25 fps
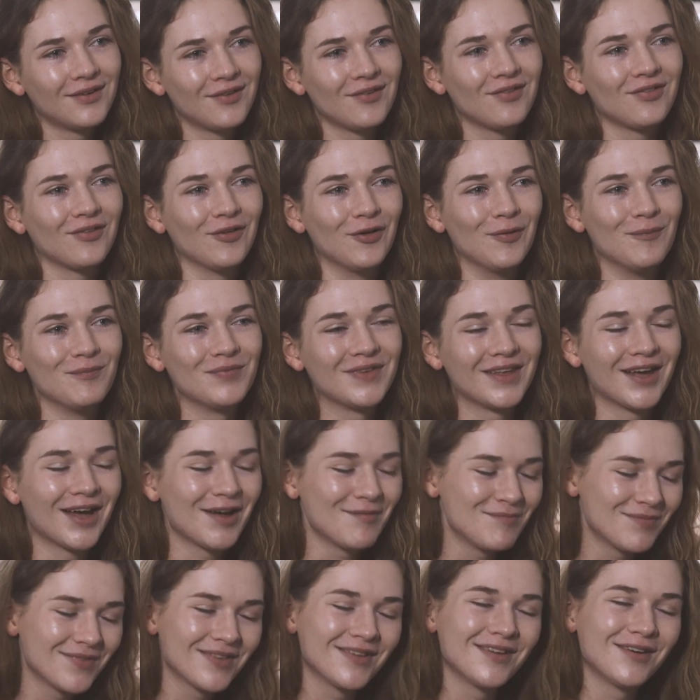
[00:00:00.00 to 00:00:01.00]
So
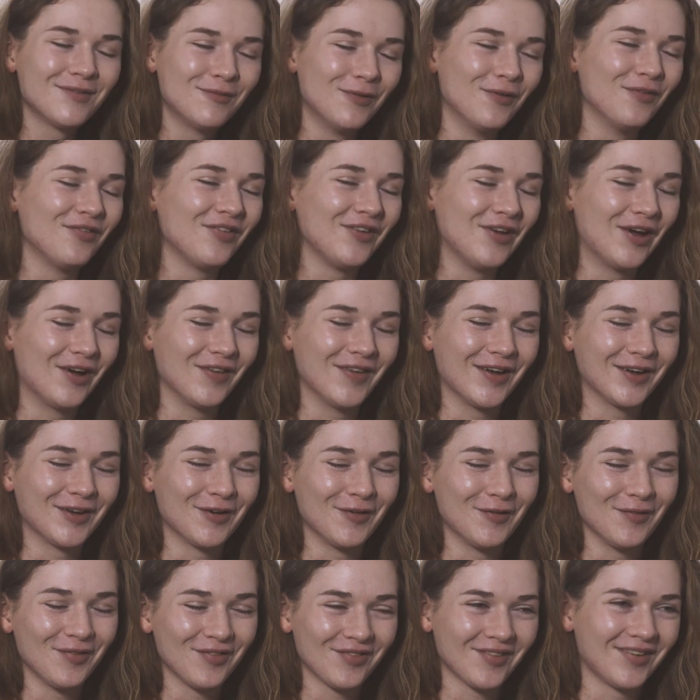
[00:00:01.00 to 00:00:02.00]
yeah, we'll see how that
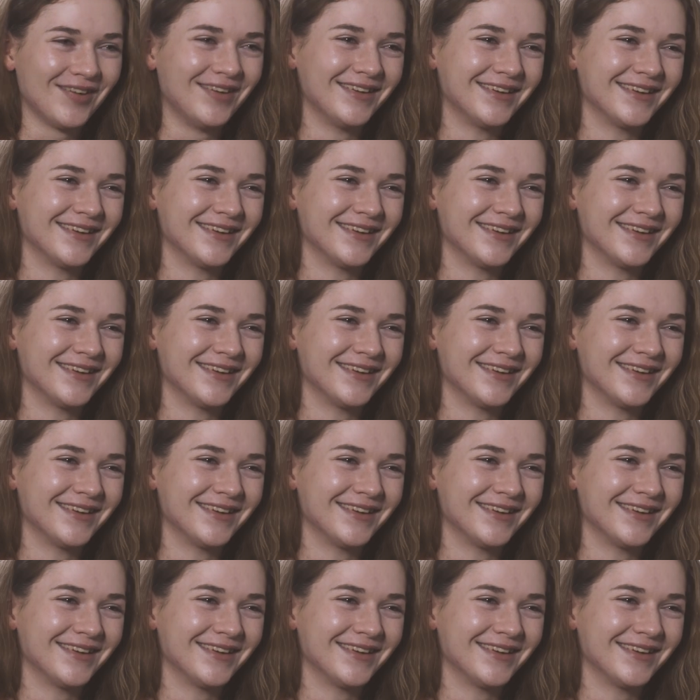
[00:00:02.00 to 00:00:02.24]
goes.